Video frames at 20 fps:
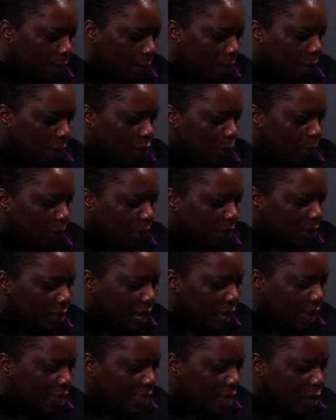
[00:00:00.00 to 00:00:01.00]

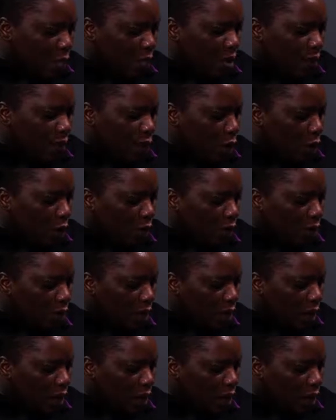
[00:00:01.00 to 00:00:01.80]
expense. And then we've got